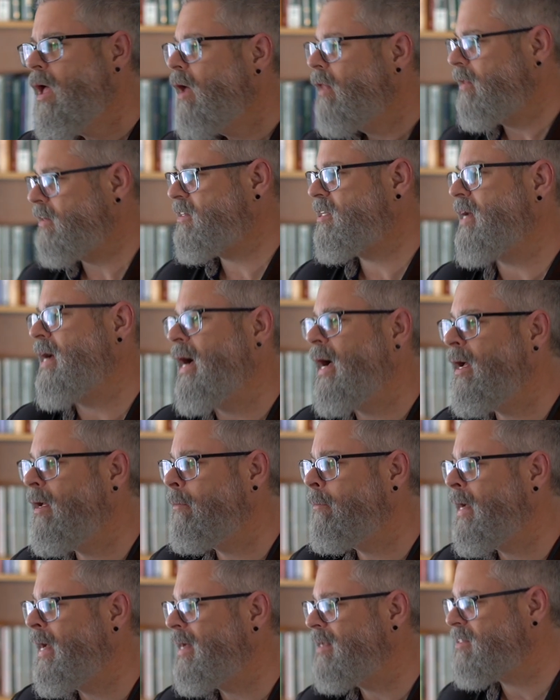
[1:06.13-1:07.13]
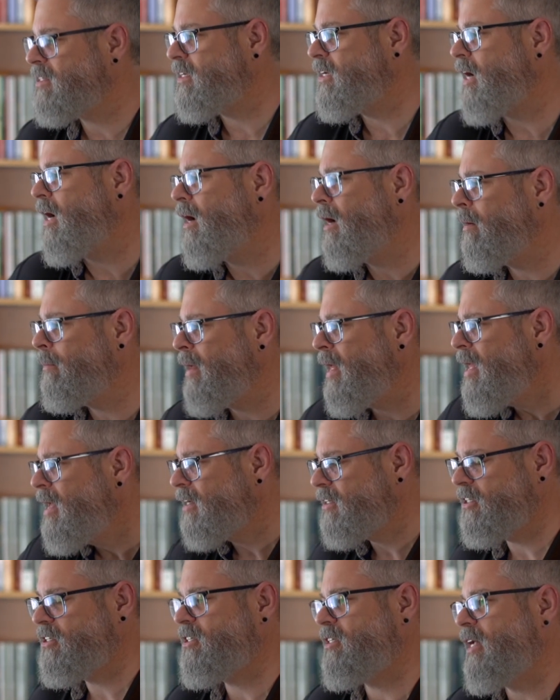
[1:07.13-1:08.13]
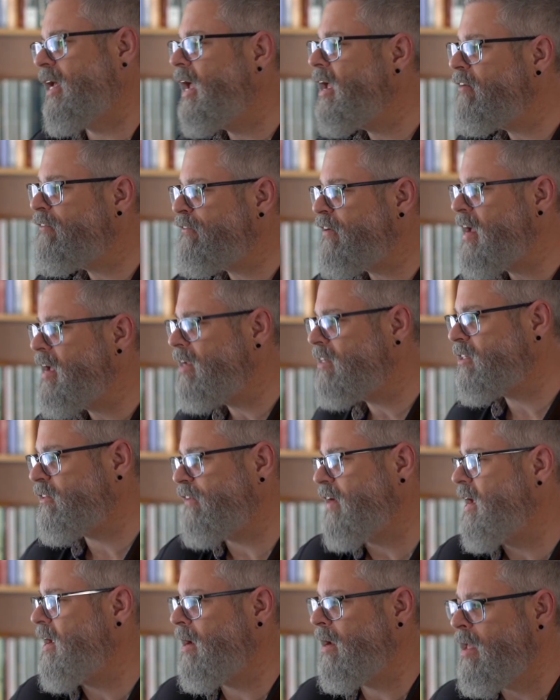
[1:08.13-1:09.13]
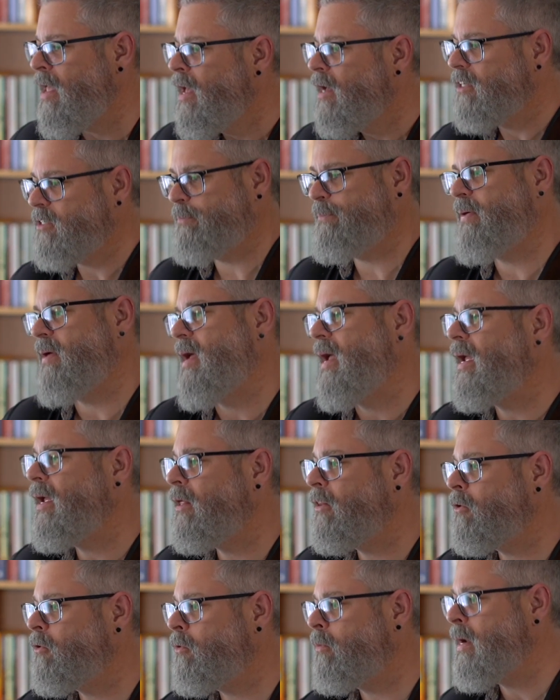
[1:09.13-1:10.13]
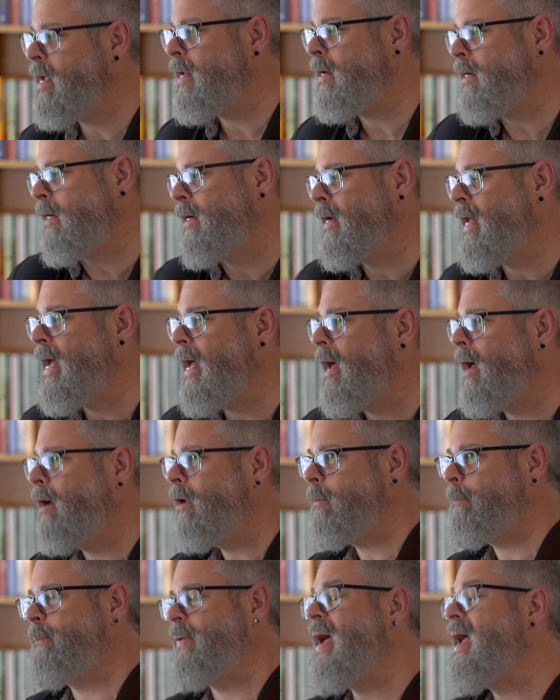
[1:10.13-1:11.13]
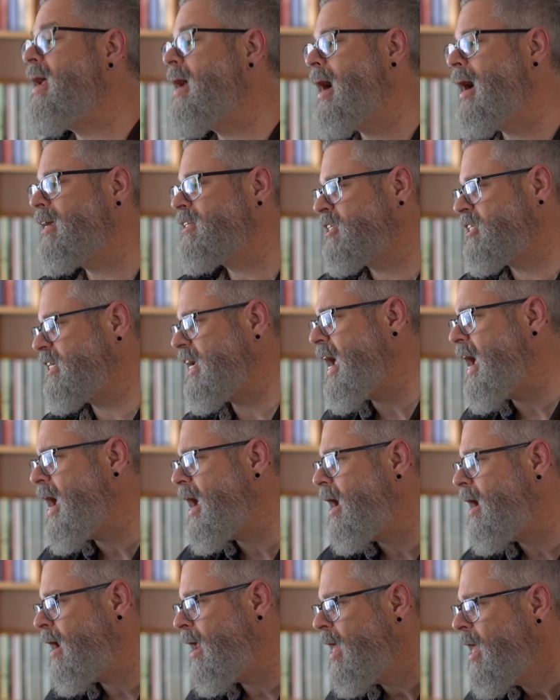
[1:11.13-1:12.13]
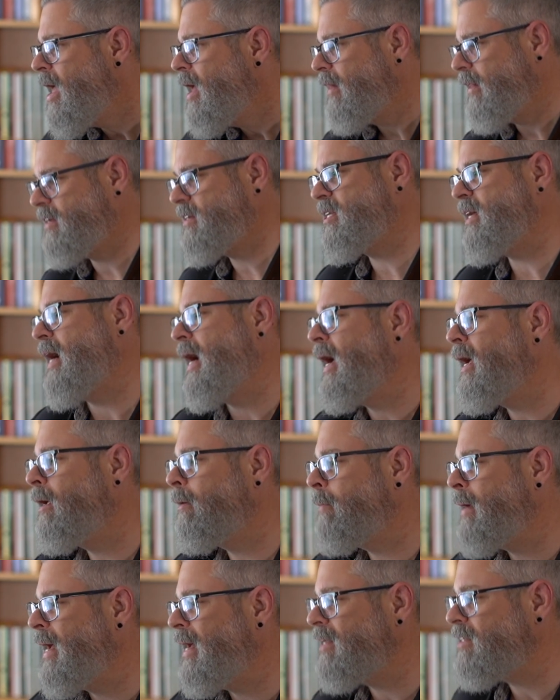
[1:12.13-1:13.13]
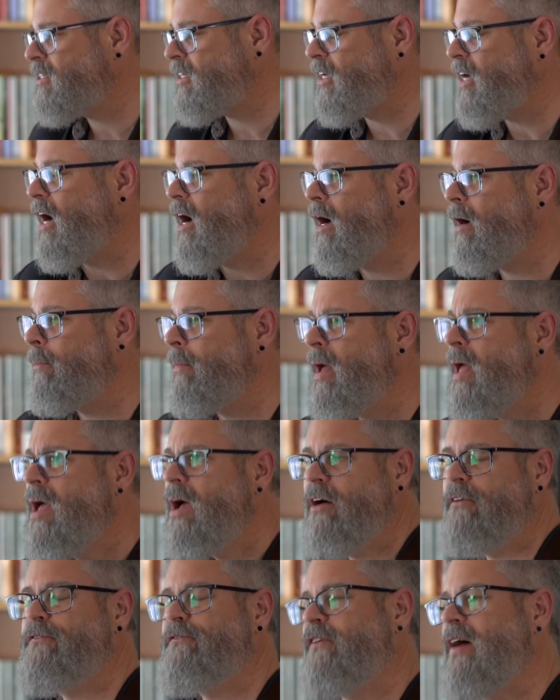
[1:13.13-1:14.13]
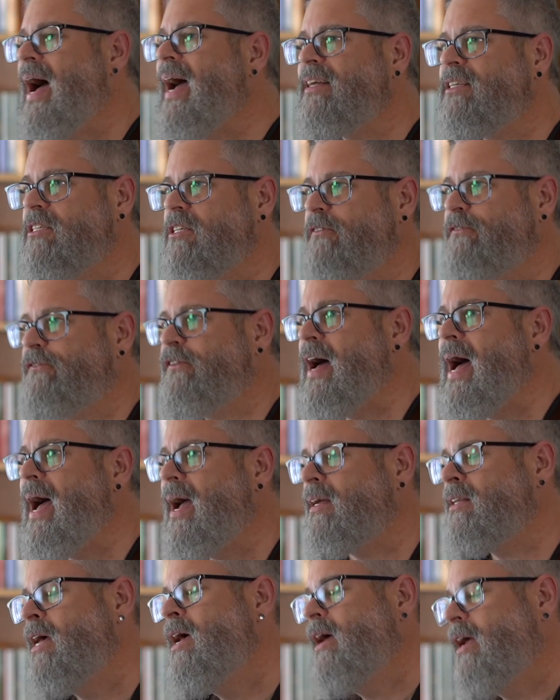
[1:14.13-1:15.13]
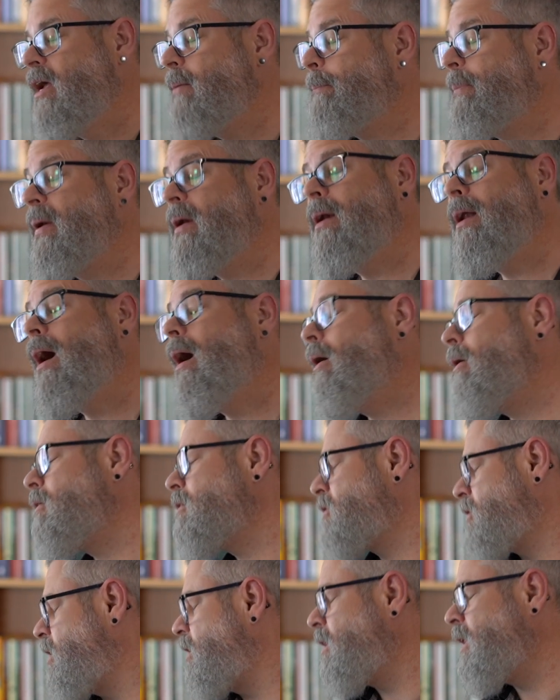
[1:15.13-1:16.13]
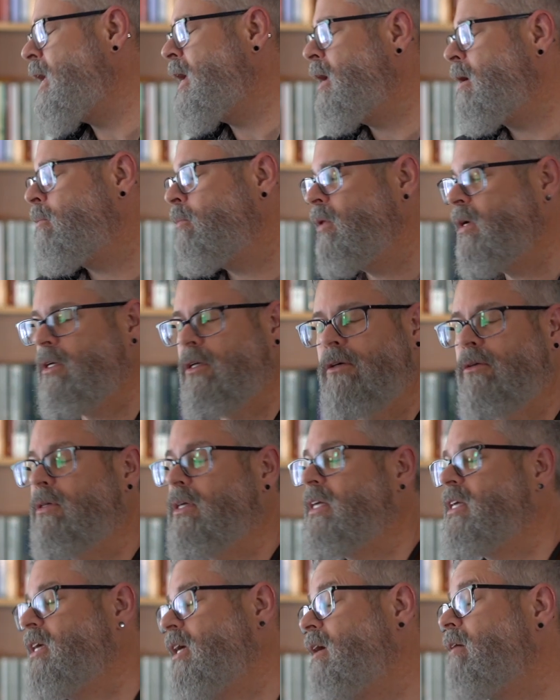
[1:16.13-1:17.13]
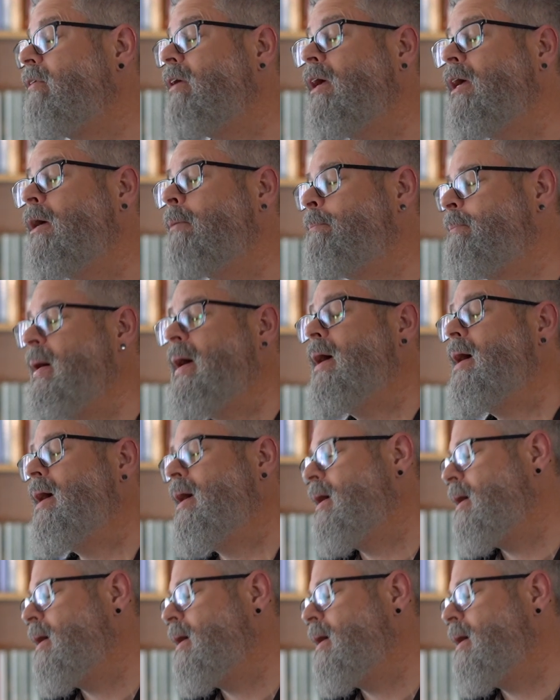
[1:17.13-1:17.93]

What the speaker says: The time has come to say fair's fair, to pay the rent now, to pay our share. The time has come, the facts are fact, it belongs to them, we're gonna give it back.